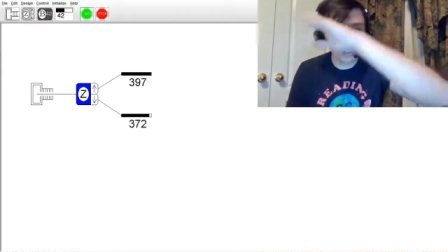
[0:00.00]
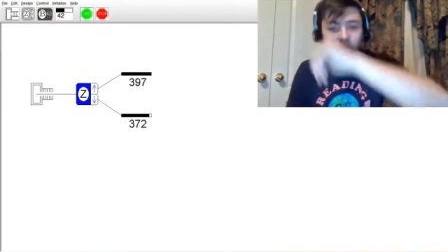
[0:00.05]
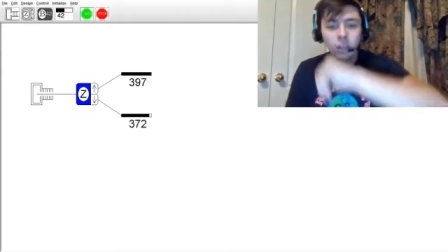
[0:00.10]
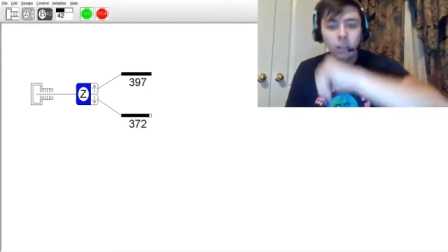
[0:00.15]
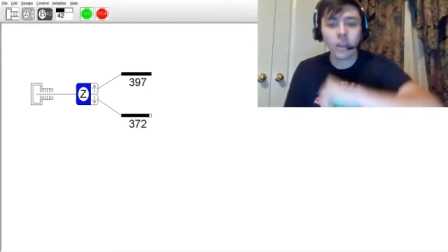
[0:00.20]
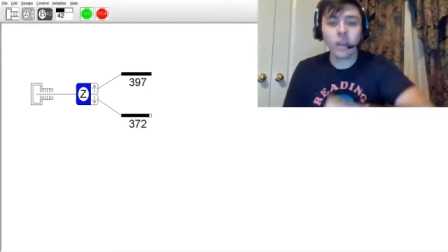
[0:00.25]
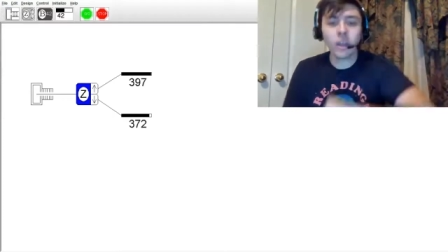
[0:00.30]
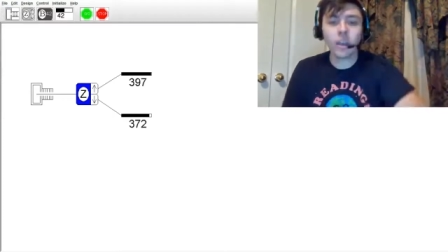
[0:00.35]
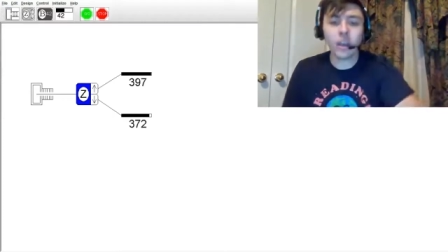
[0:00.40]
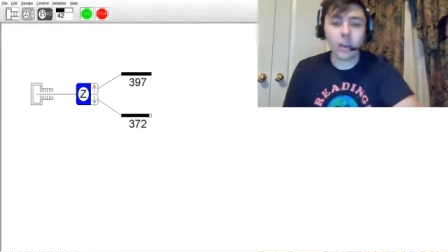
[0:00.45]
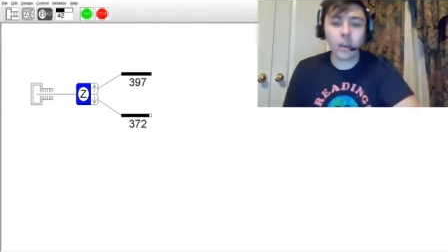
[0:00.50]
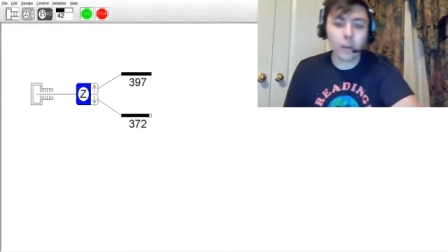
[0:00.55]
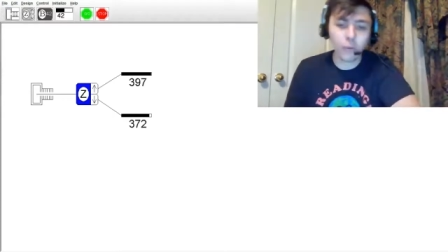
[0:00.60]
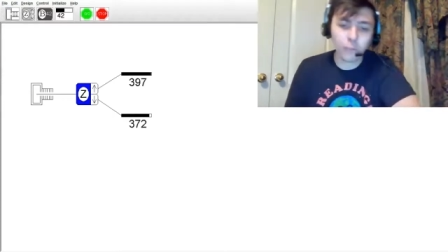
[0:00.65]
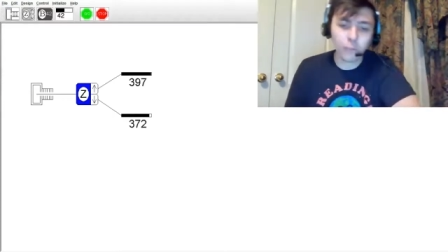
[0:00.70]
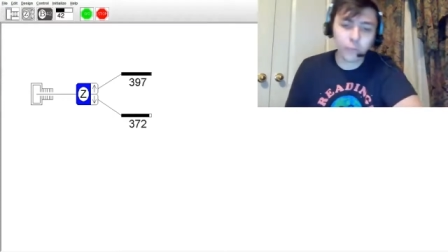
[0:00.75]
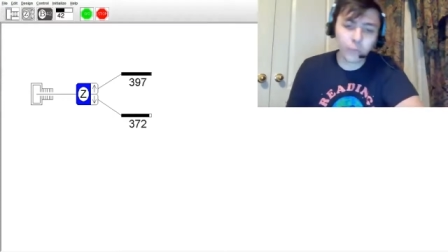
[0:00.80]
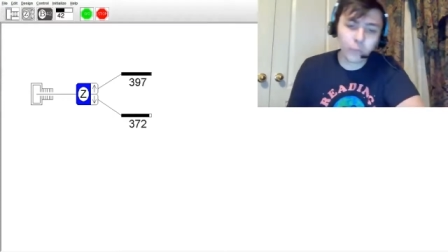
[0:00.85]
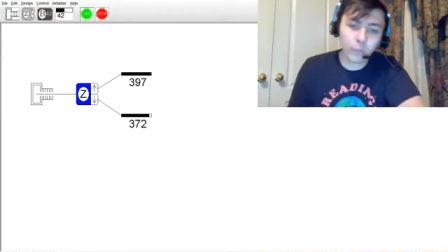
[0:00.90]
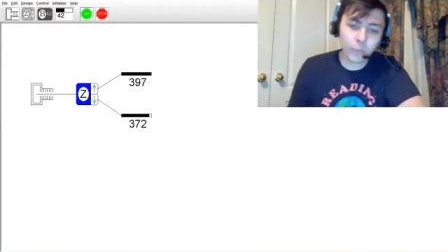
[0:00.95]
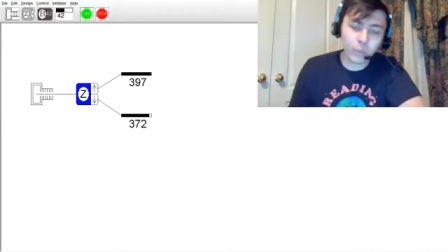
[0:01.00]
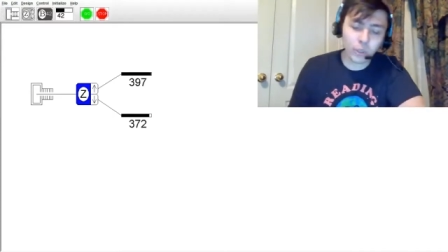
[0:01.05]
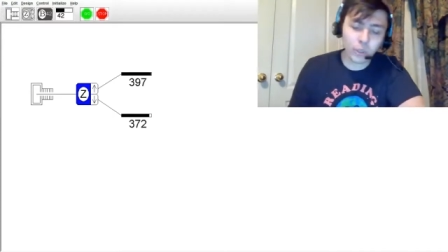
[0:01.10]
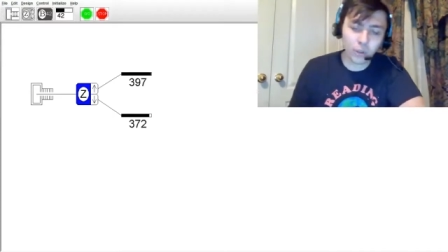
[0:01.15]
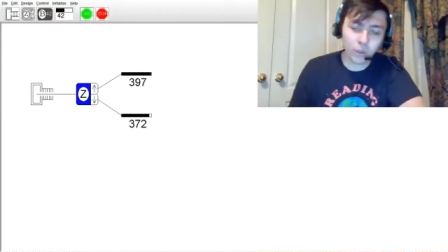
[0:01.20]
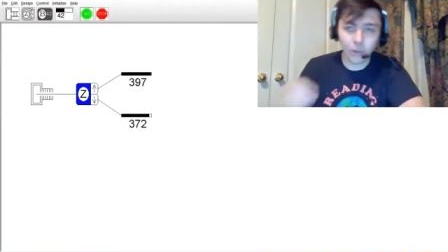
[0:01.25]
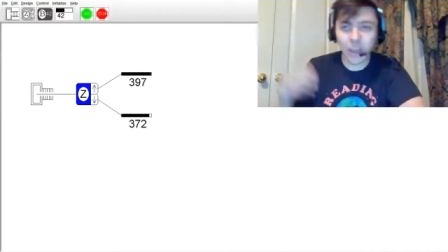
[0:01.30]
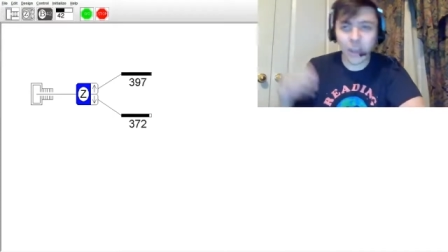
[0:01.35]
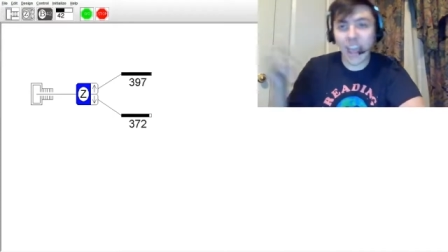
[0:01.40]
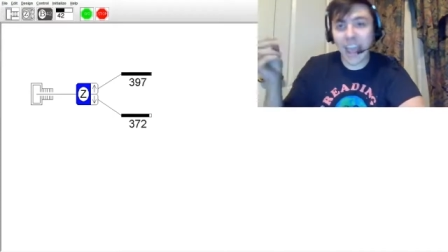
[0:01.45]
of, you know,
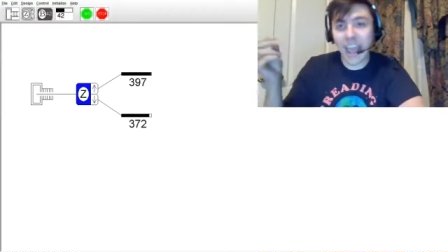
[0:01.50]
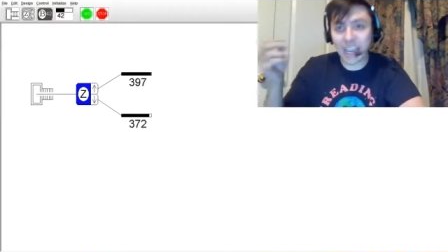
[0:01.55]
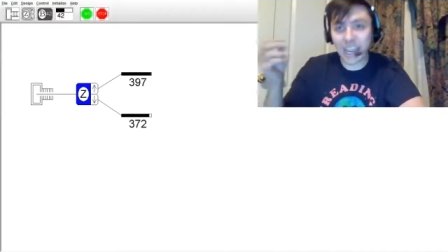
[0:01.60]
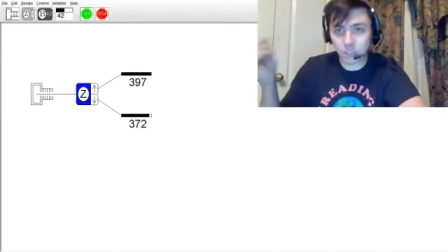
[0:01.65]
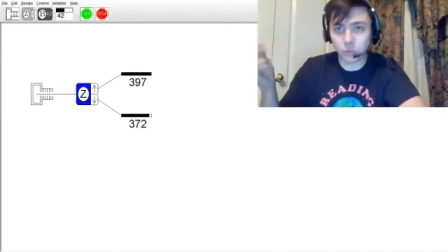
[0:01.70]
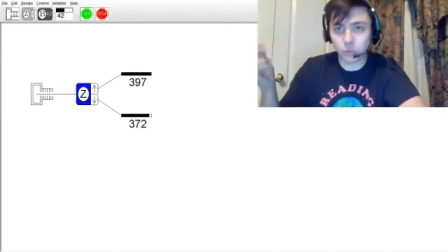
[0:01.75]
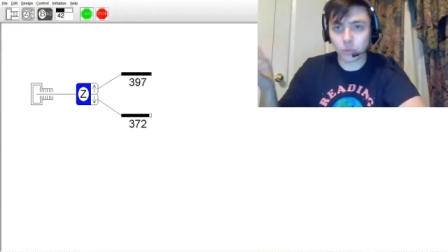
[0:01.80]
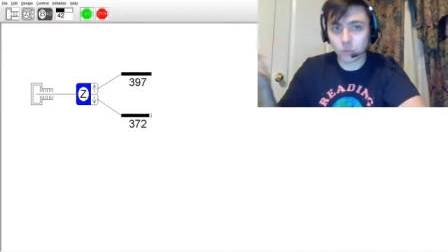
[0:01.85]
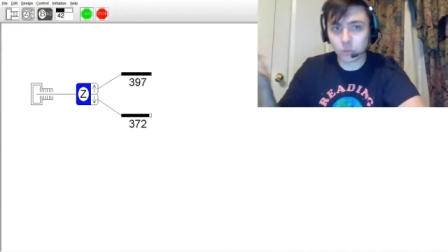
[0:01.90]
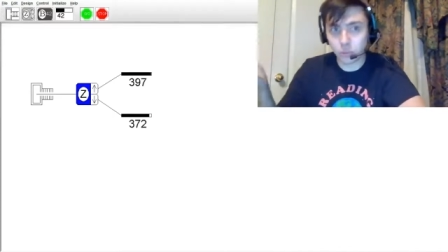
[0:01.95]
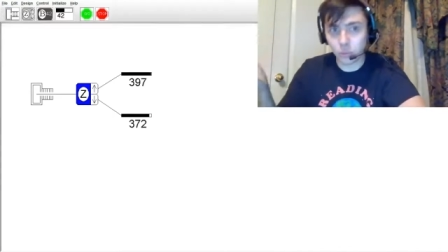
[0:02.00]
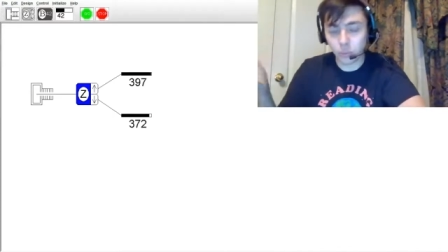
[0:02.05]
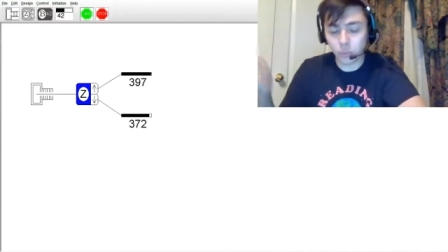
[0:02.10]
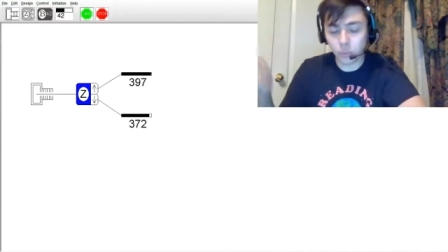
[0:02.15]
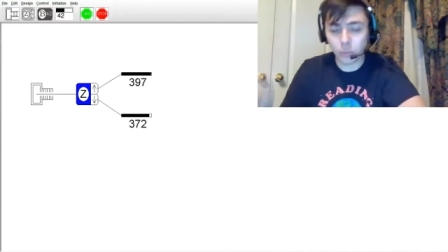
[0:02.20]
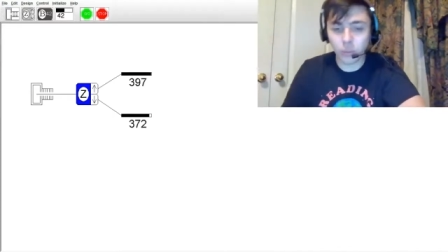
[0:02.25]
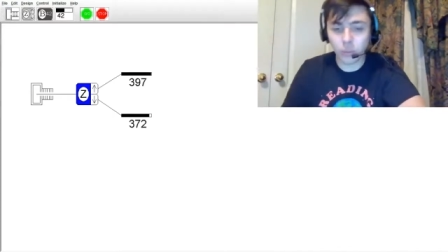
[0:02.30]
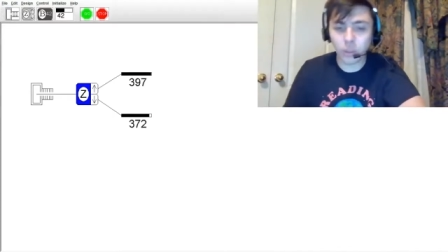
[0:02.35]
actual truth.